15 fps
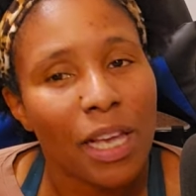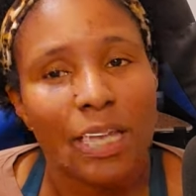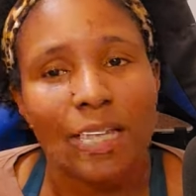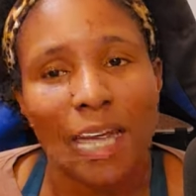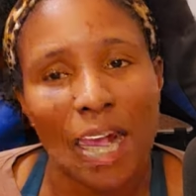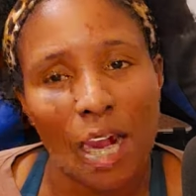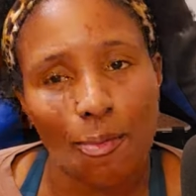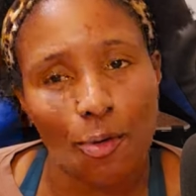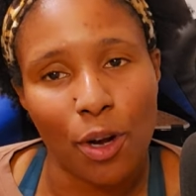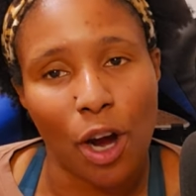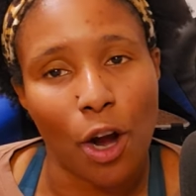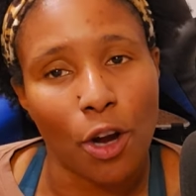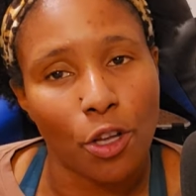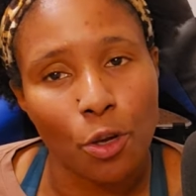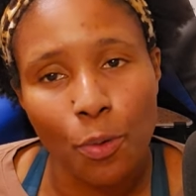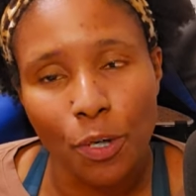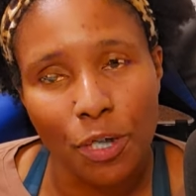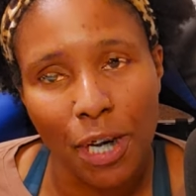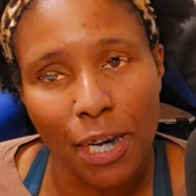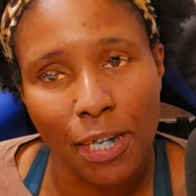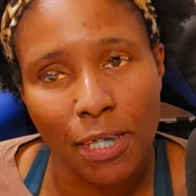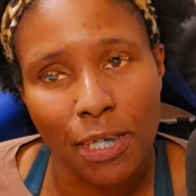Tamra, are you
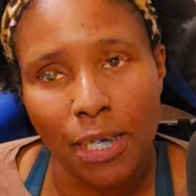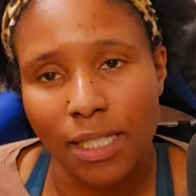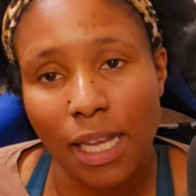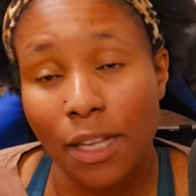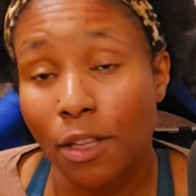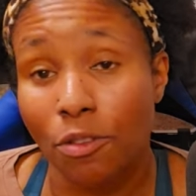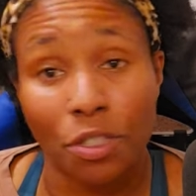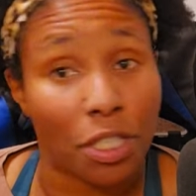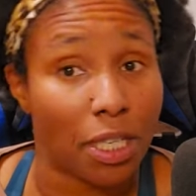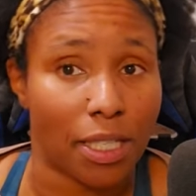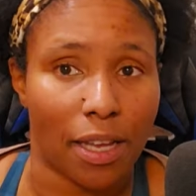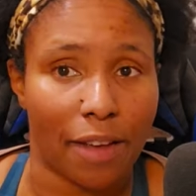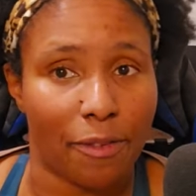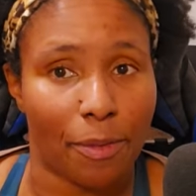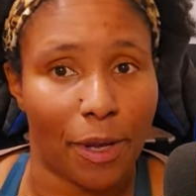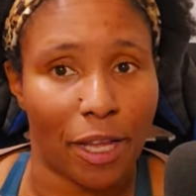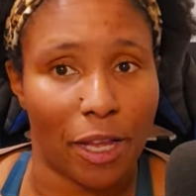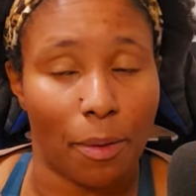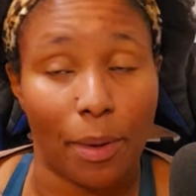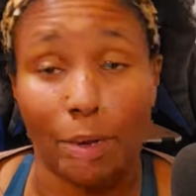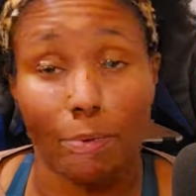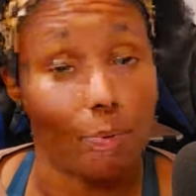projecting? Because I know she doesn't have a belly
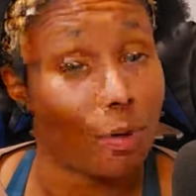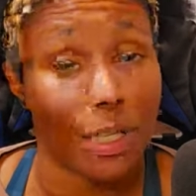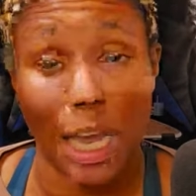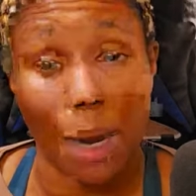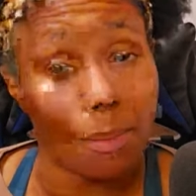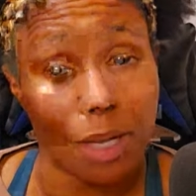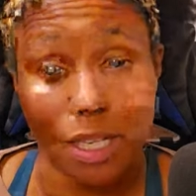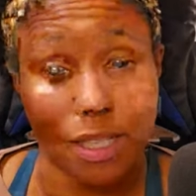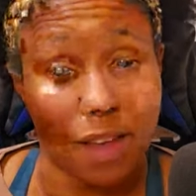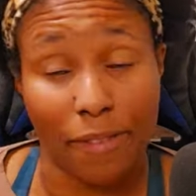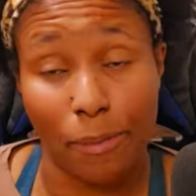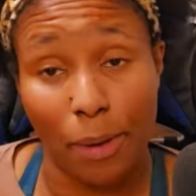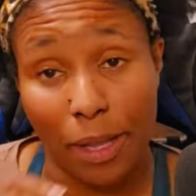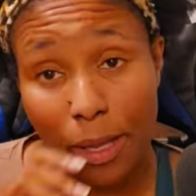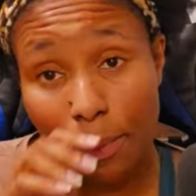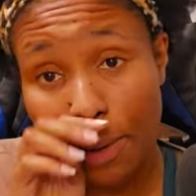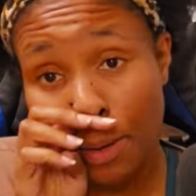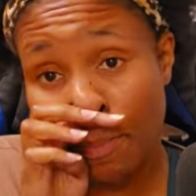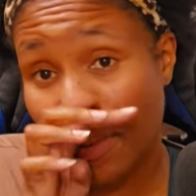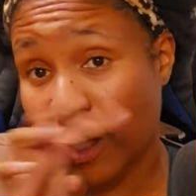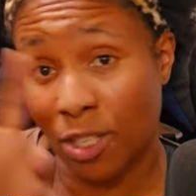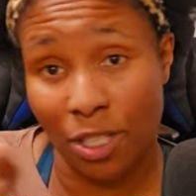button. Tamra doesn't have a belly
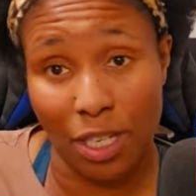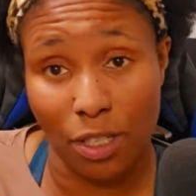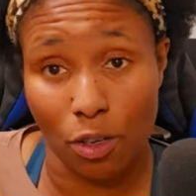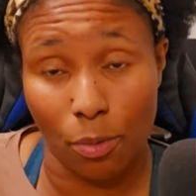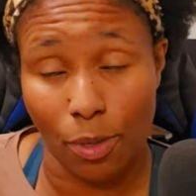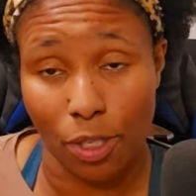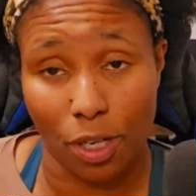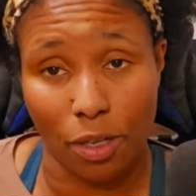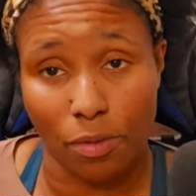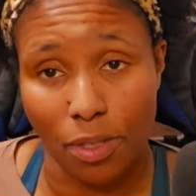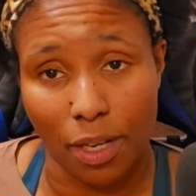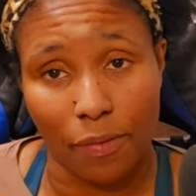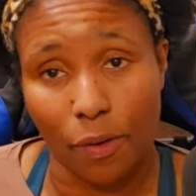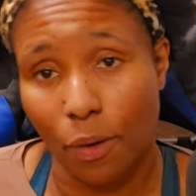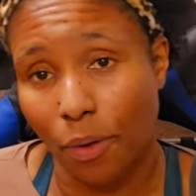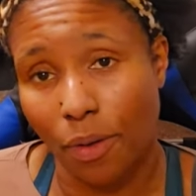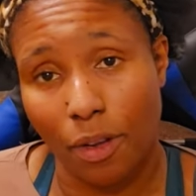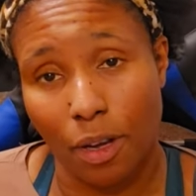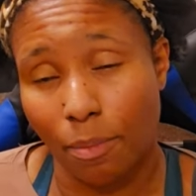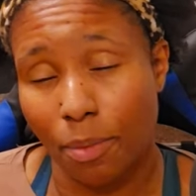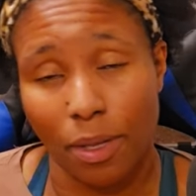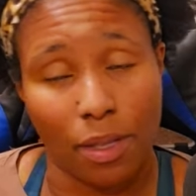button because she has a whole bunch of other stuff going
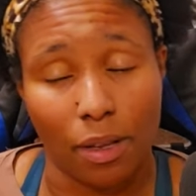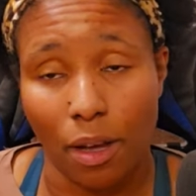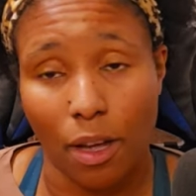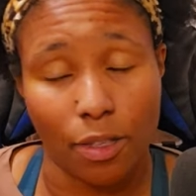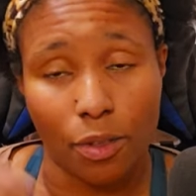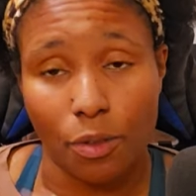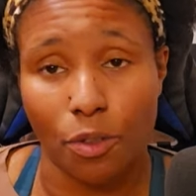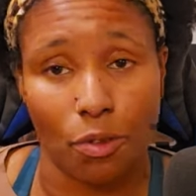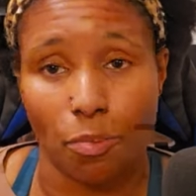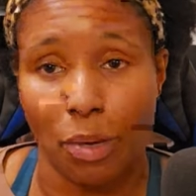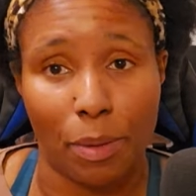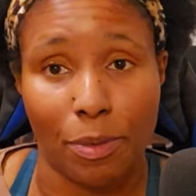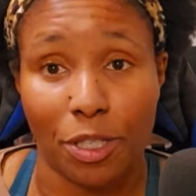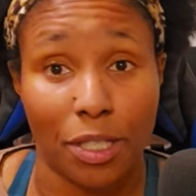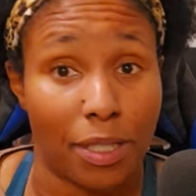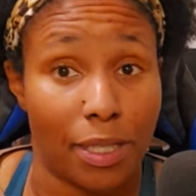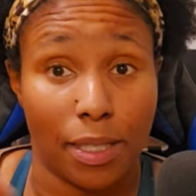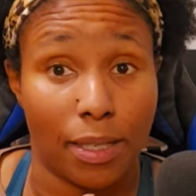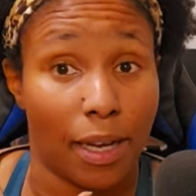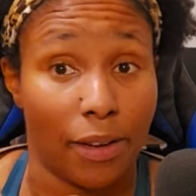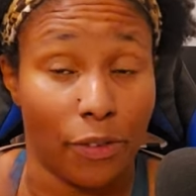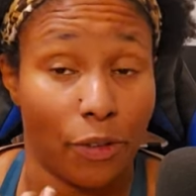on, but also, too, maybe she's the
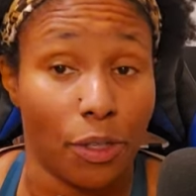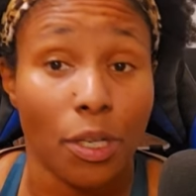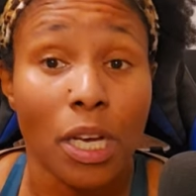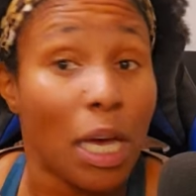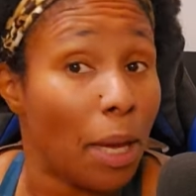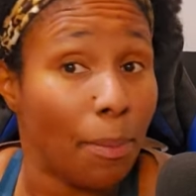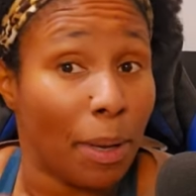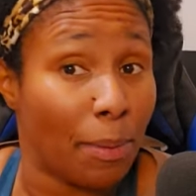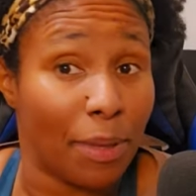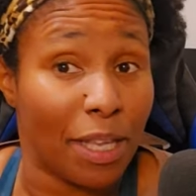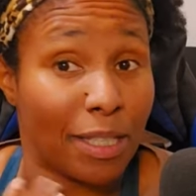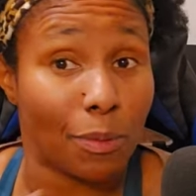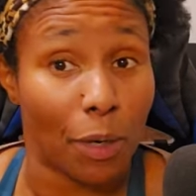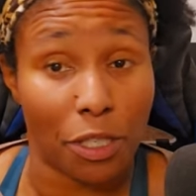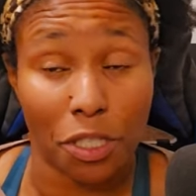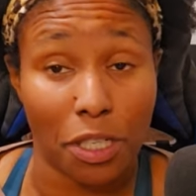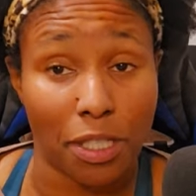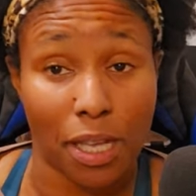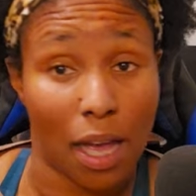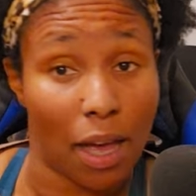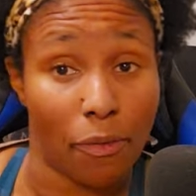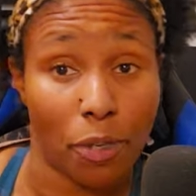devil. Maybe that's why she
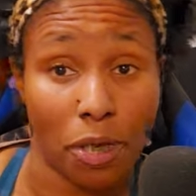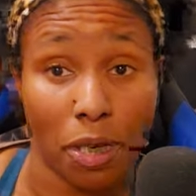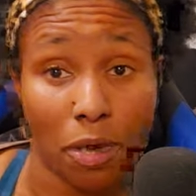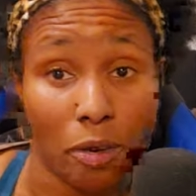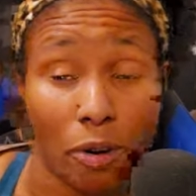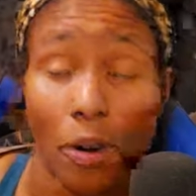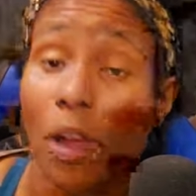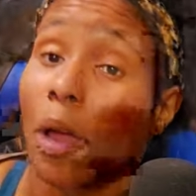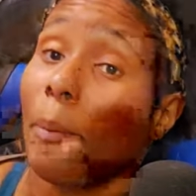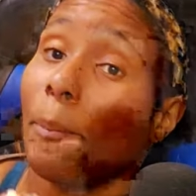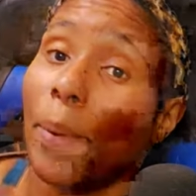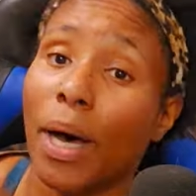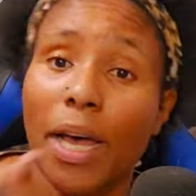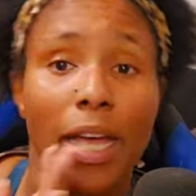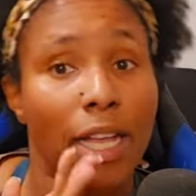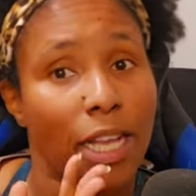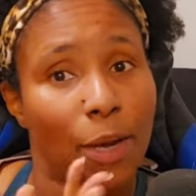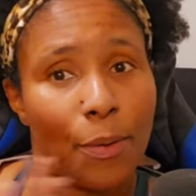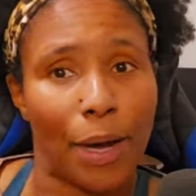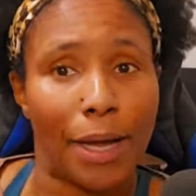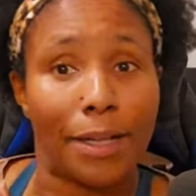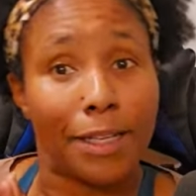doesn't have one either. But
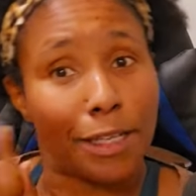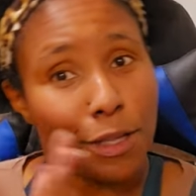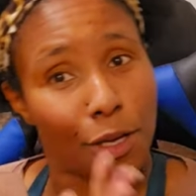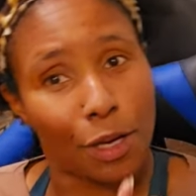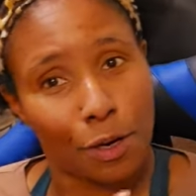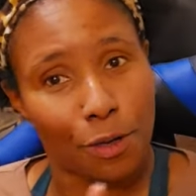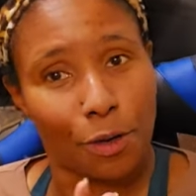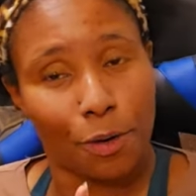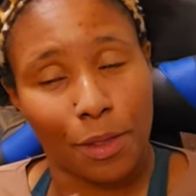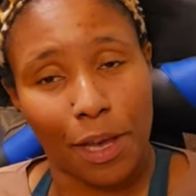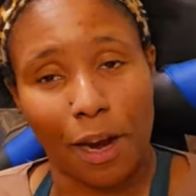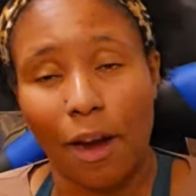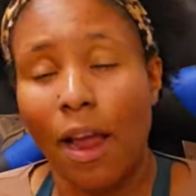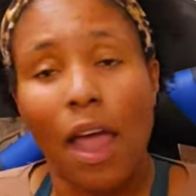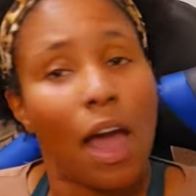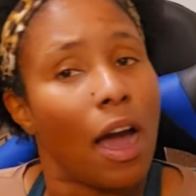anyway, neither here nor there.